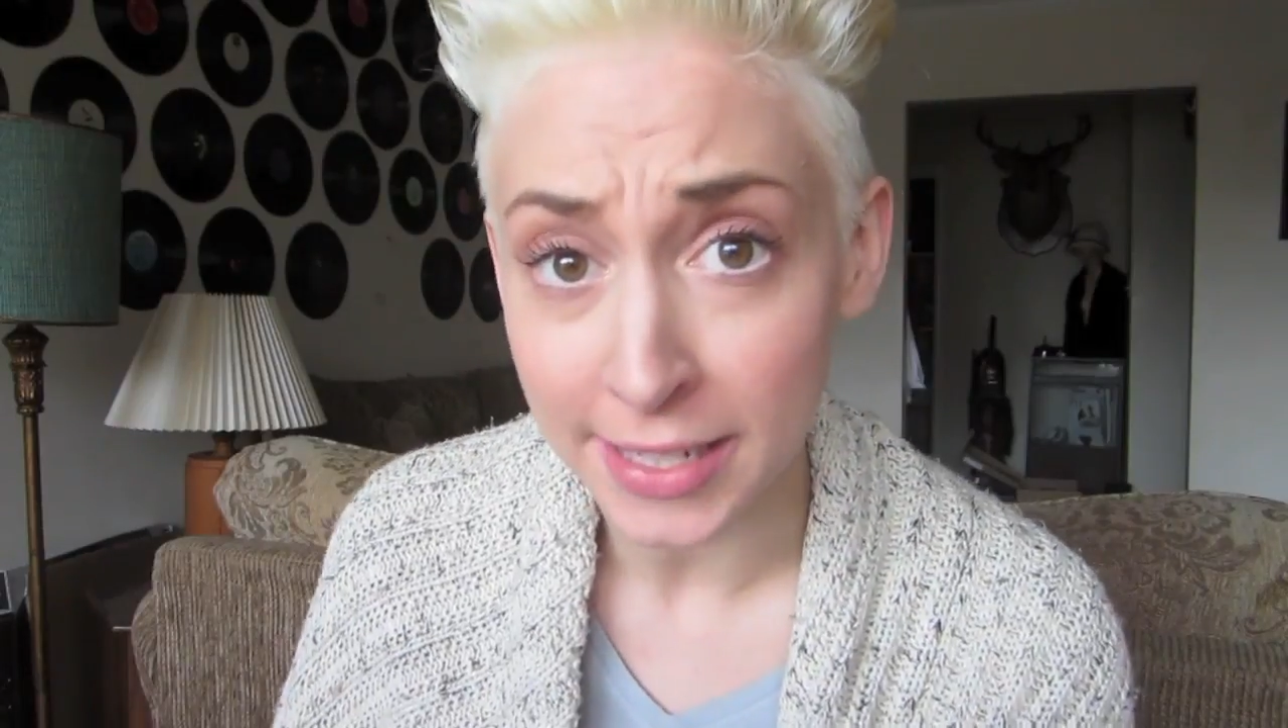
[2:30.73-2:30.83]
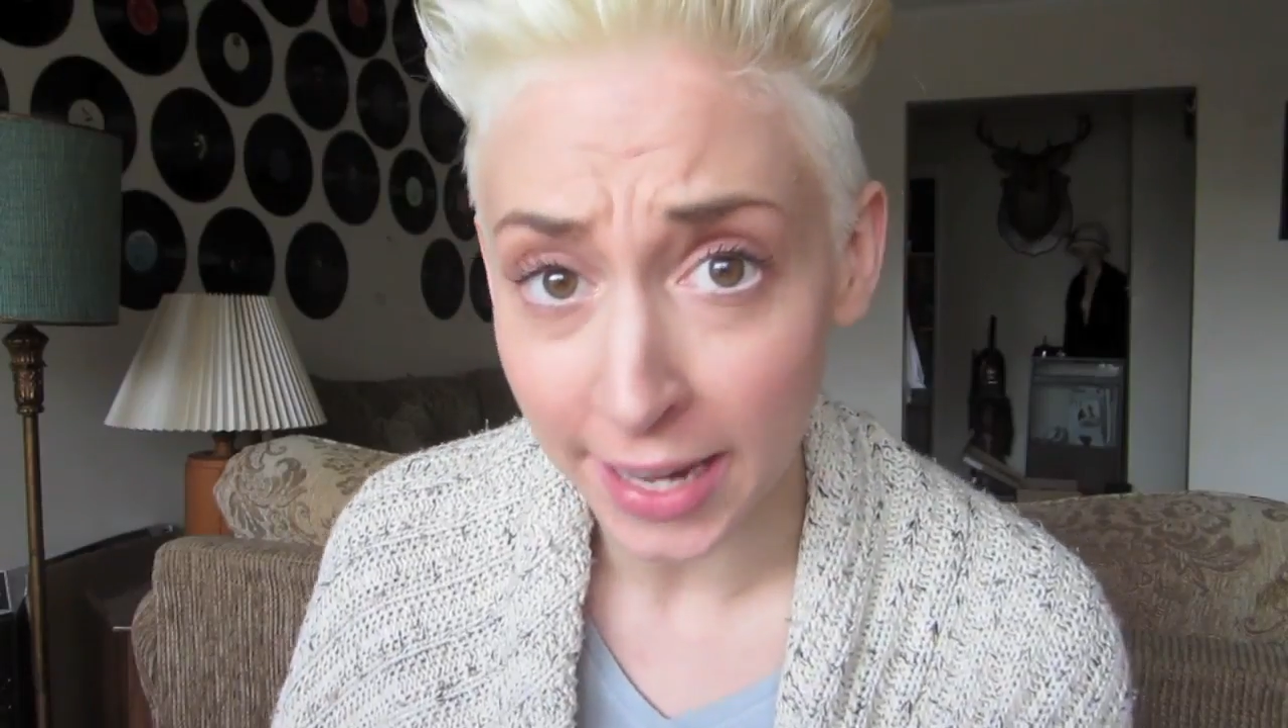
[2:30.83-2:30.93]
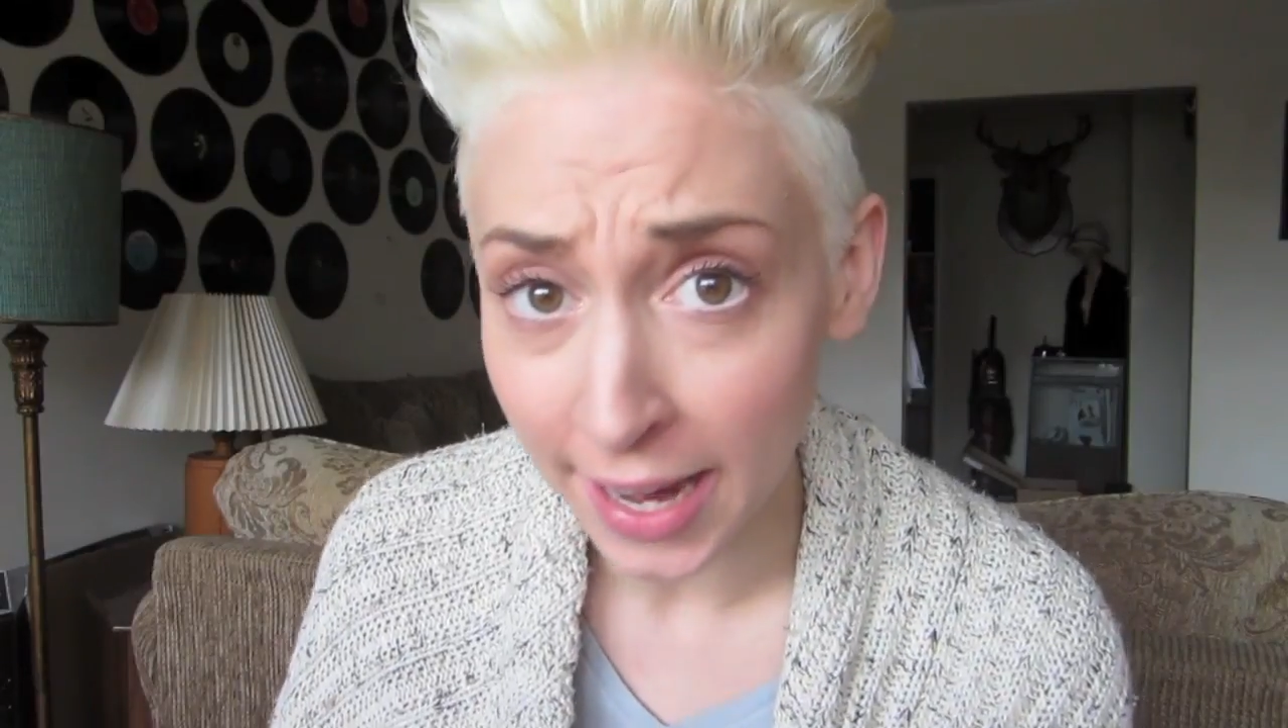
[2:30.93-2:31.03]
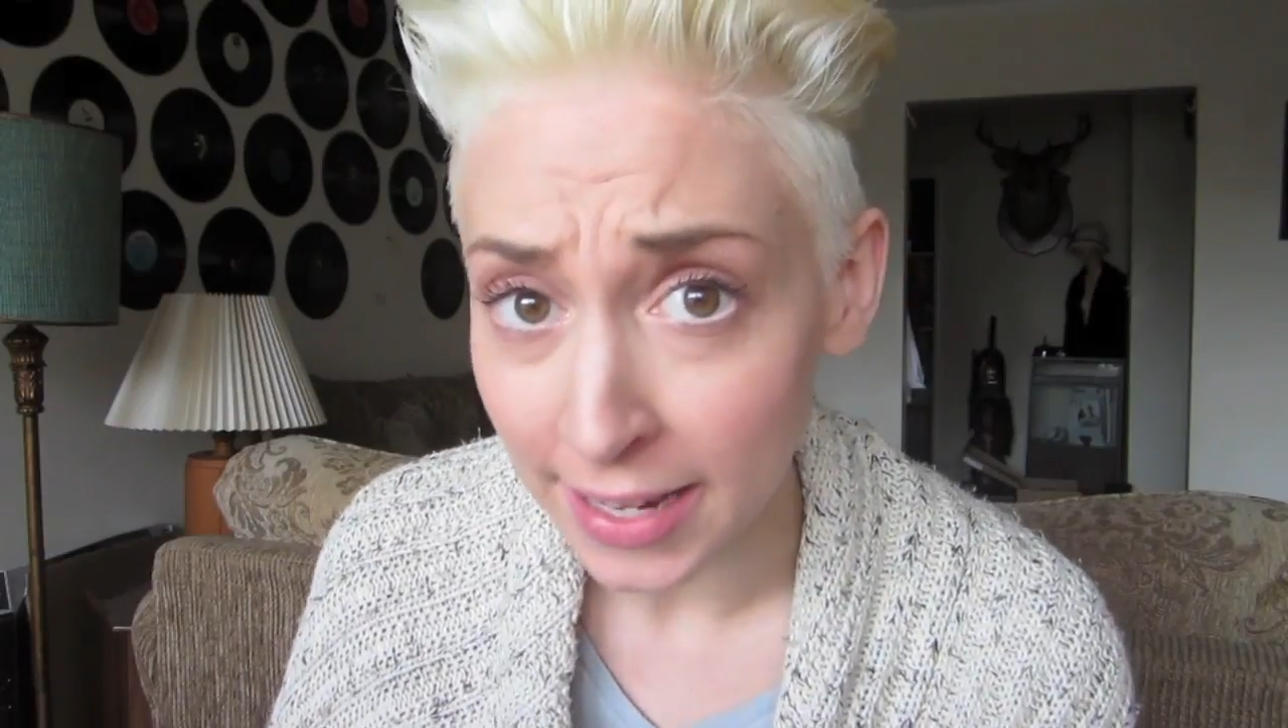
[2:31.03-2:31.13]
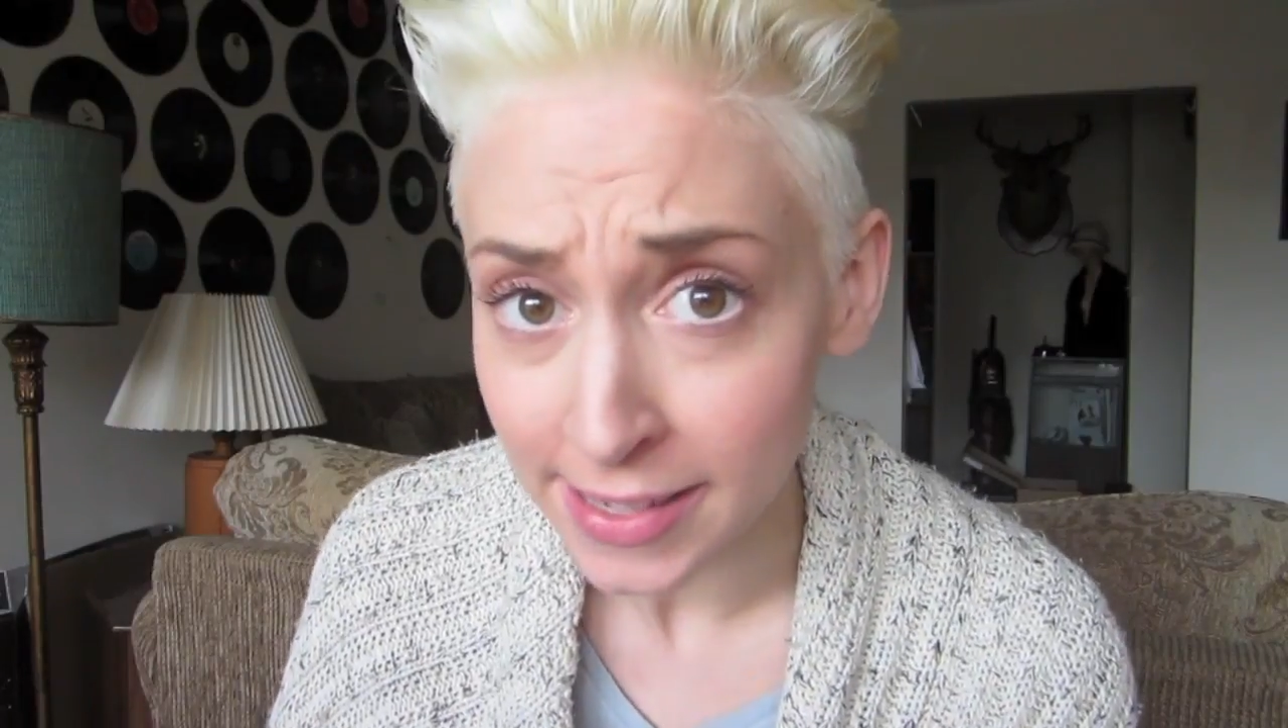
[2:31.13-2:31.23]

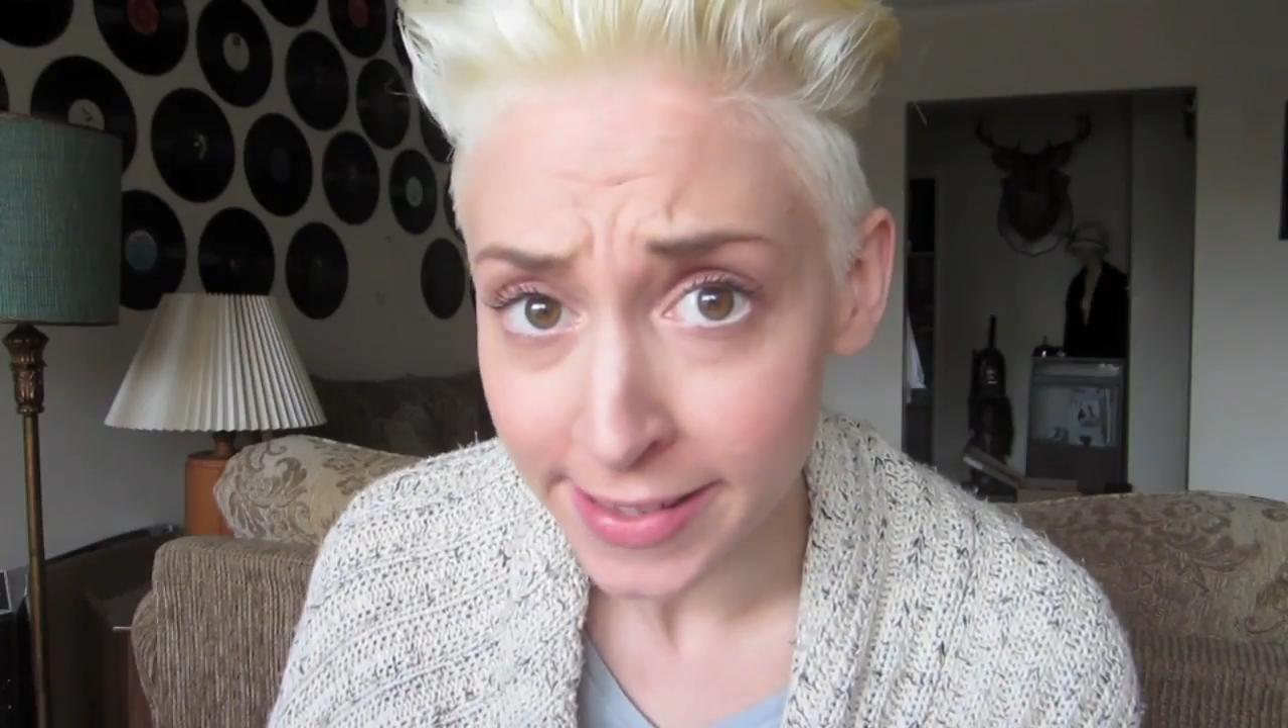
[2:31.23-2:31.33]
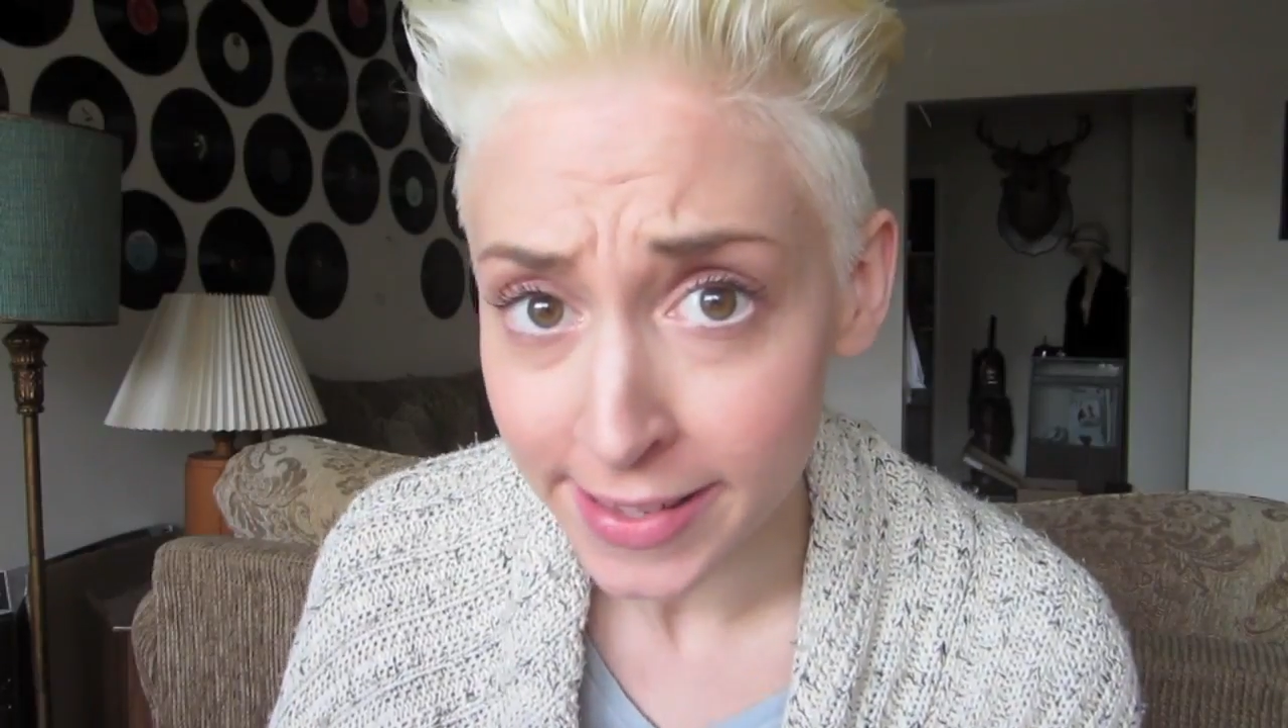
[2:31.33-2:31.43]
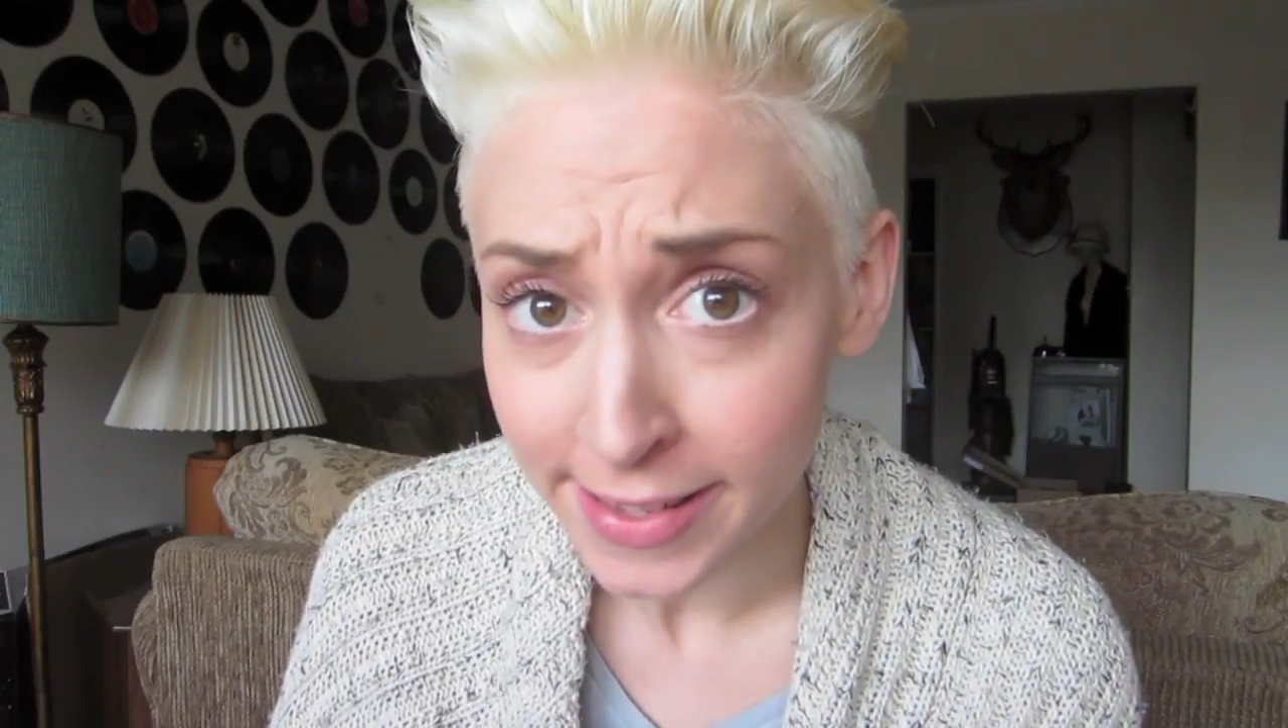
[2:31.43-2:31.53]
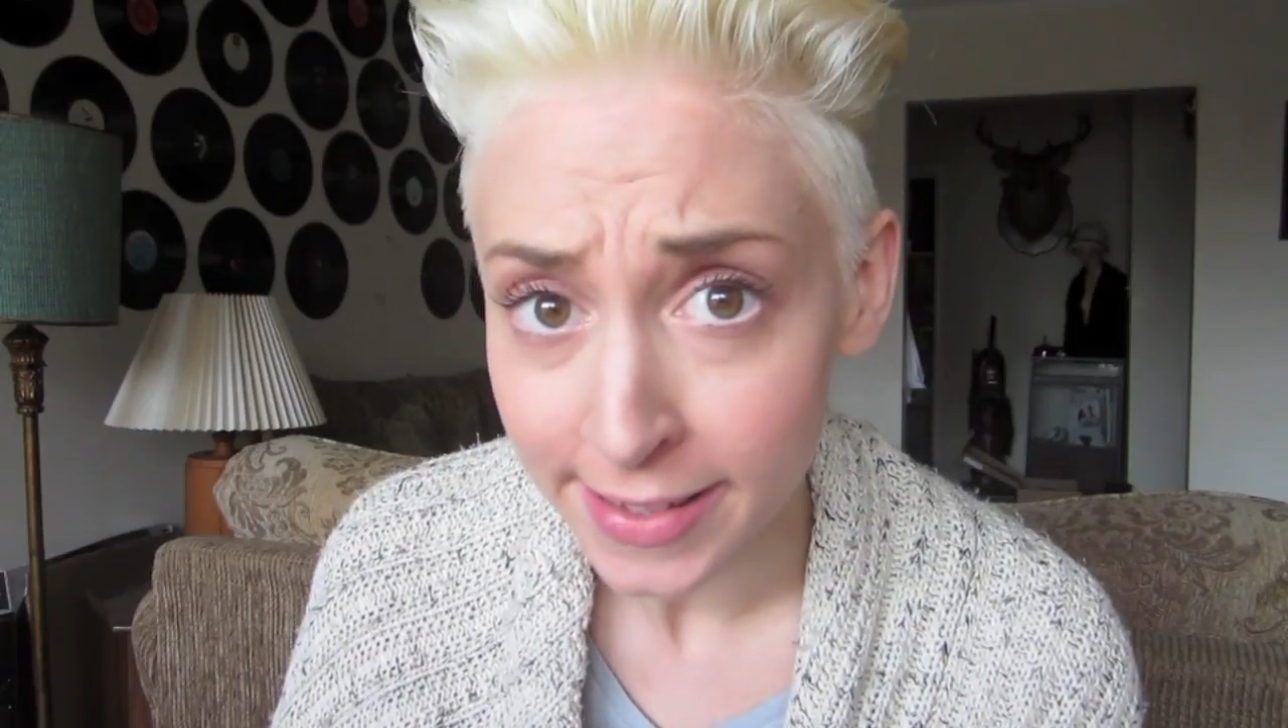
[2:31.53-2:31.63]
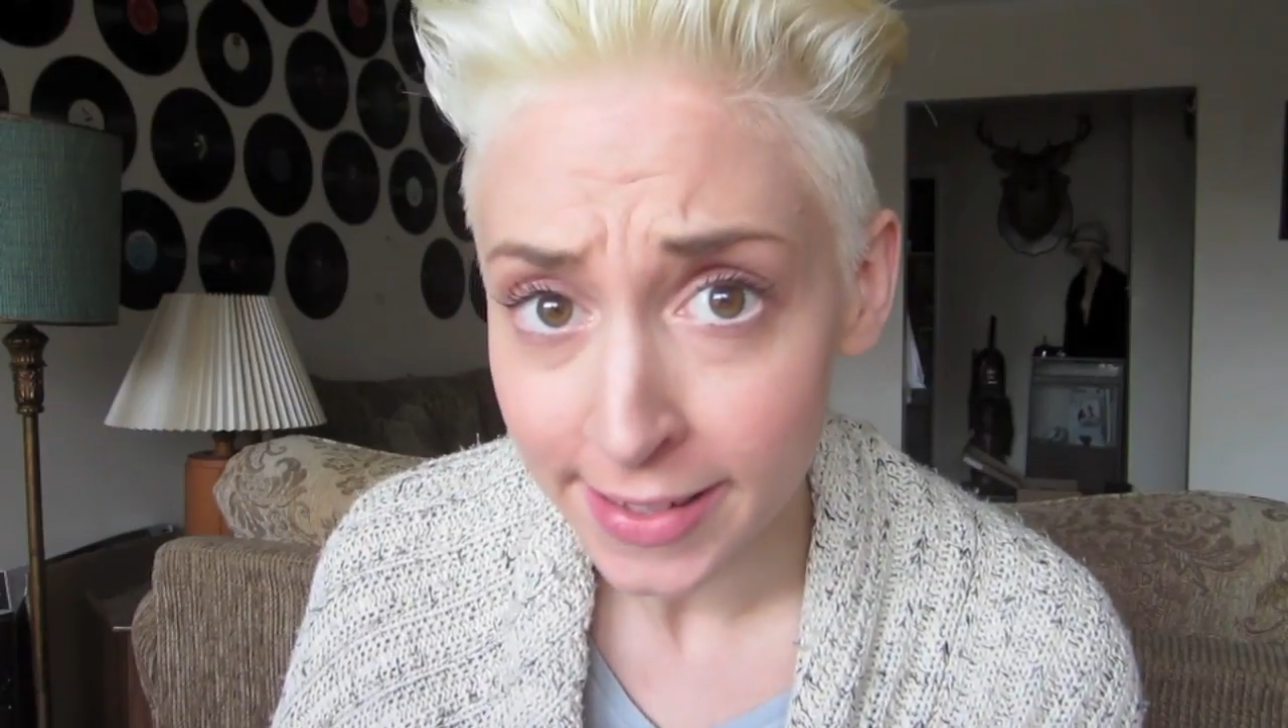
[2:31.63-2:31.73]

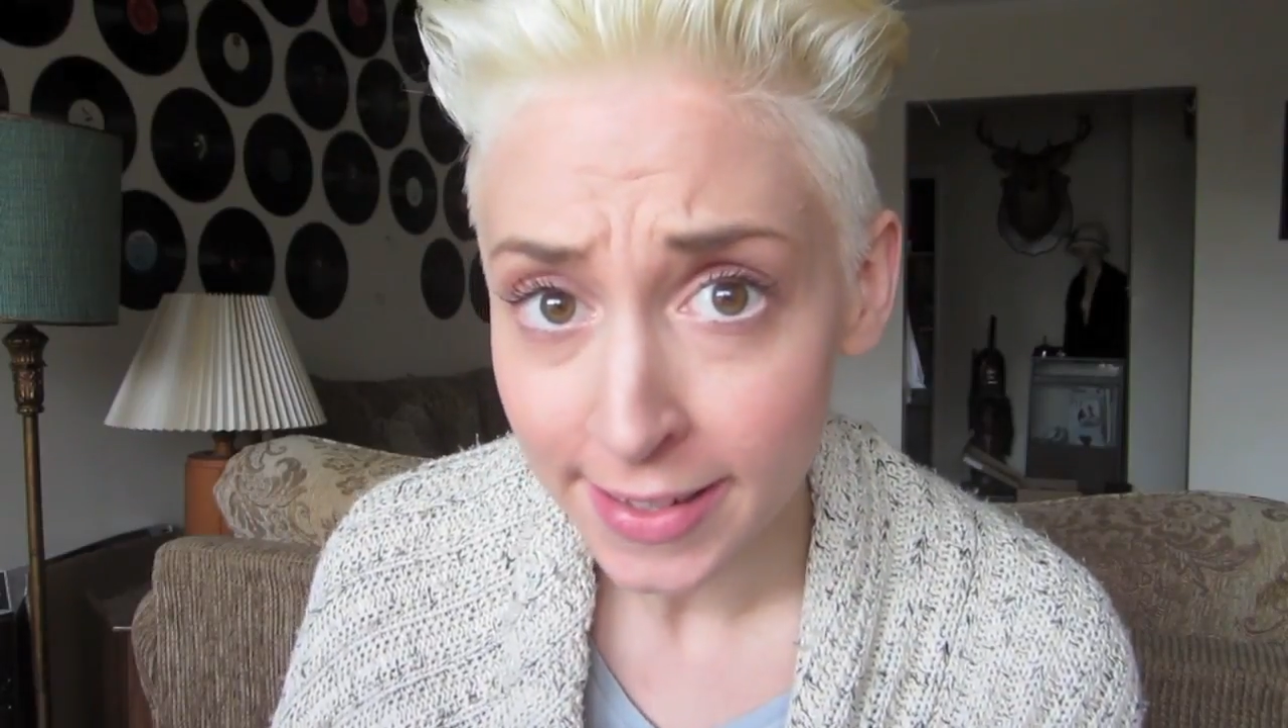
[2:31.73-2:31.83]
days